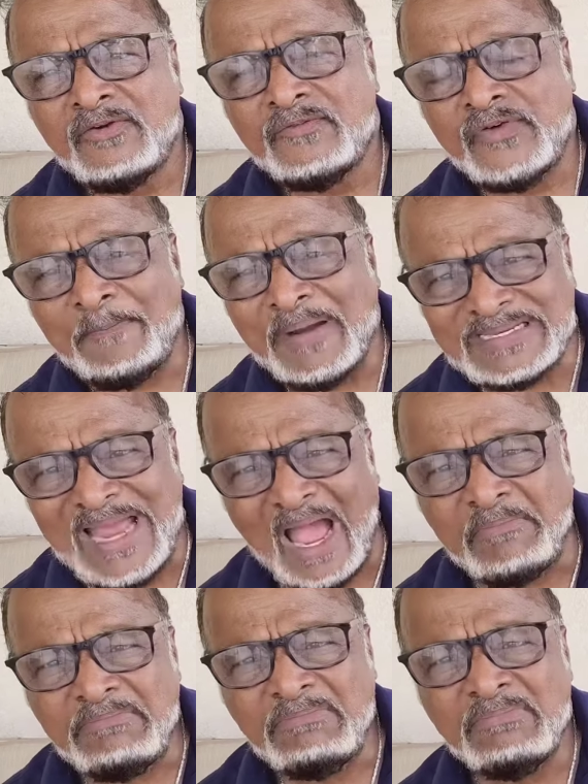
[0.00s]
from
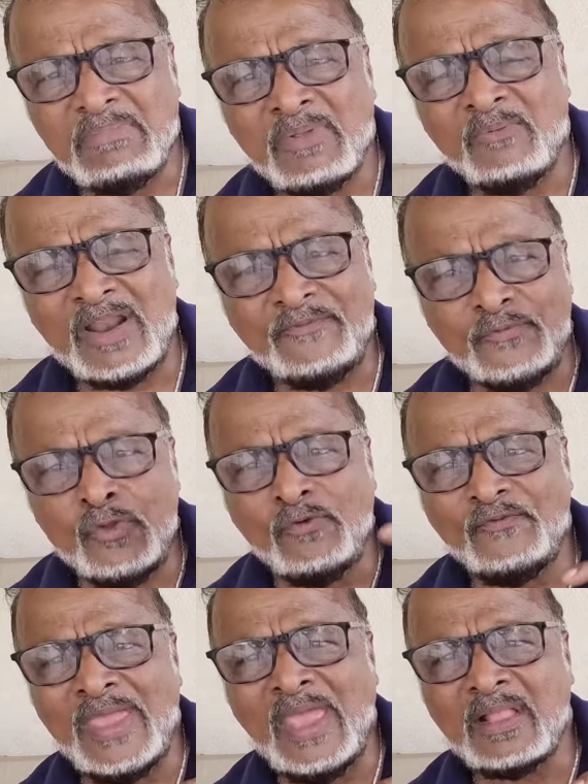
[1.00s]
Brickdam with a new
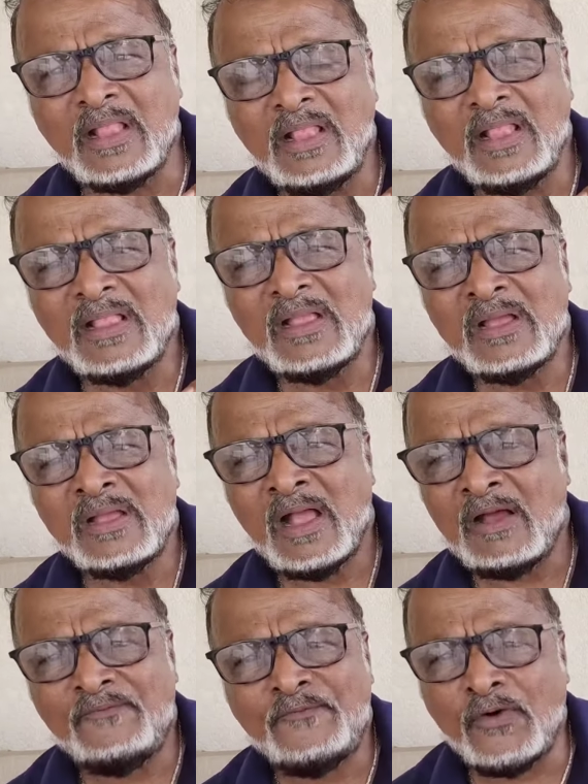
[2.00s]
vehicle,
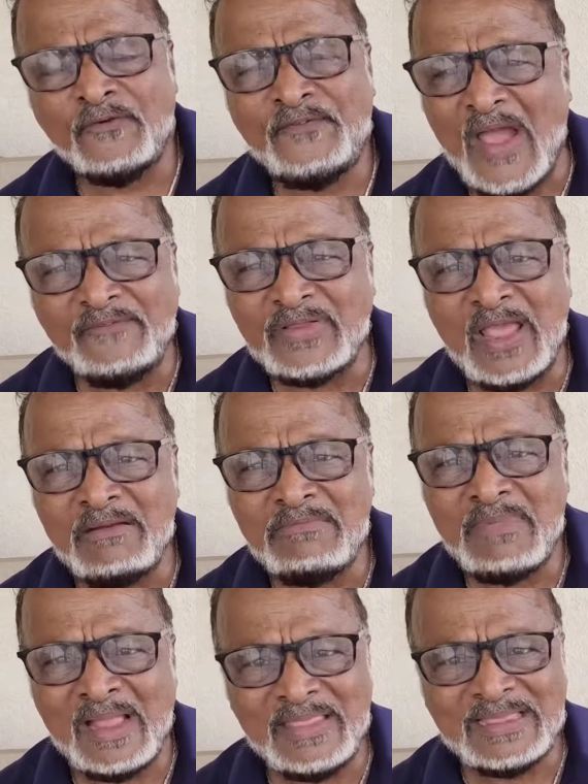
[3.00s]
and four or five of
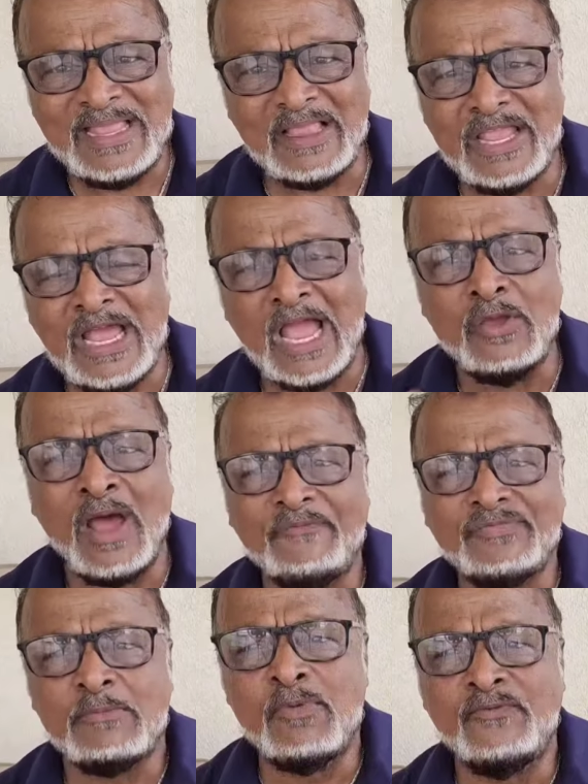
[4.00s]
them, and they tell the guy, you
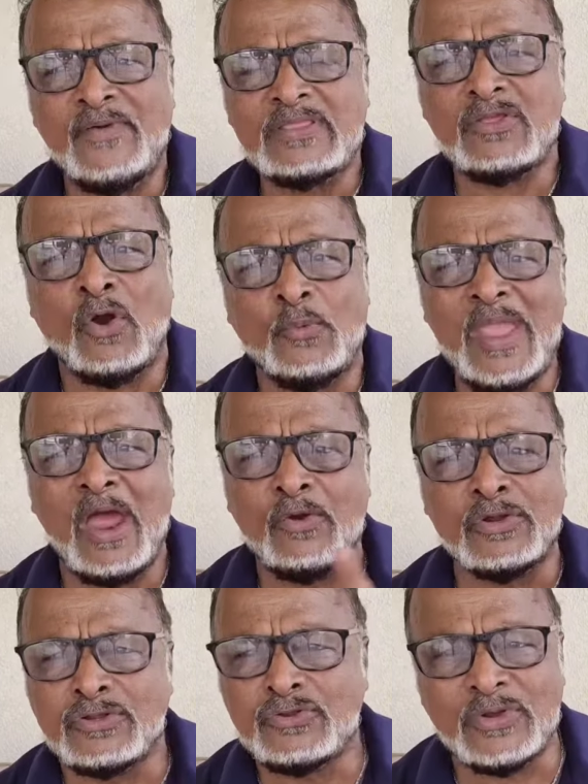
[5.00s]
have to move it or we are
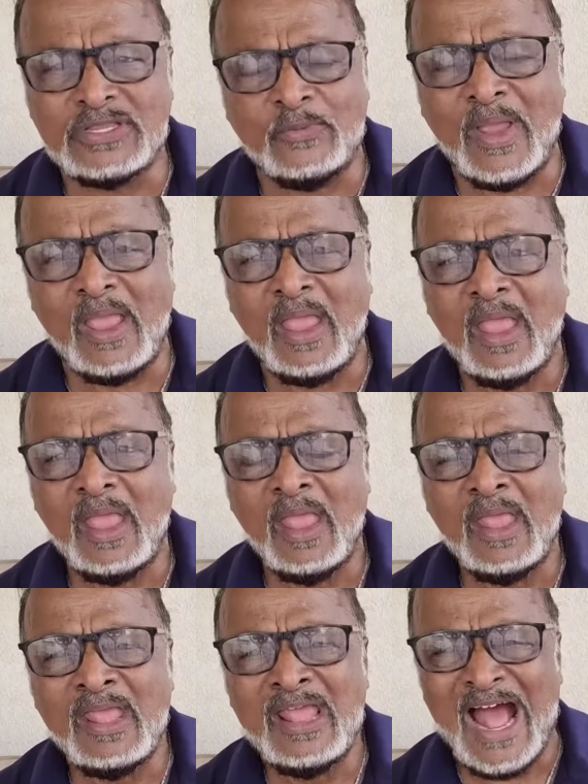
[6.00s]
going to throw it away.
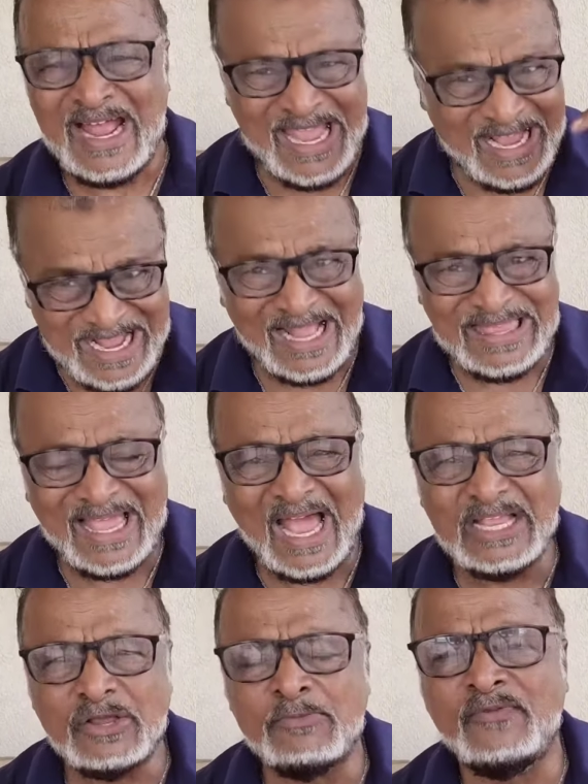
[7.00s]
And they got the
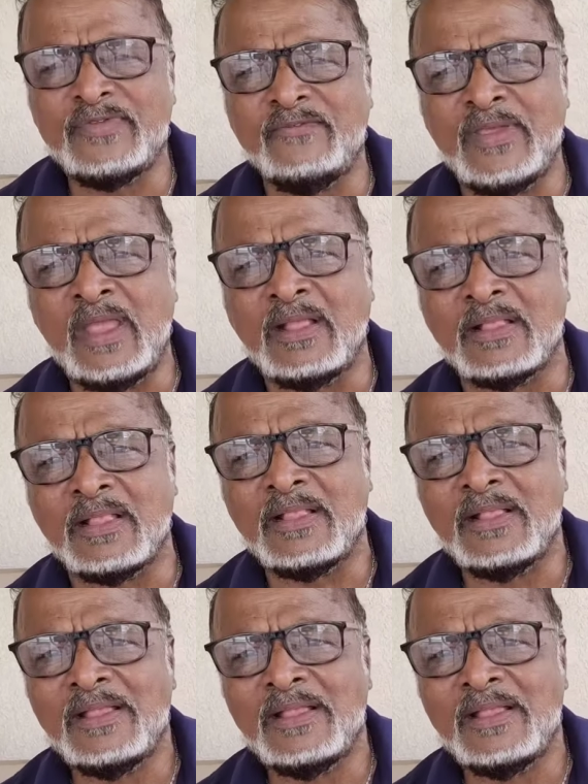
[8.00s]
guy to move the vehicle.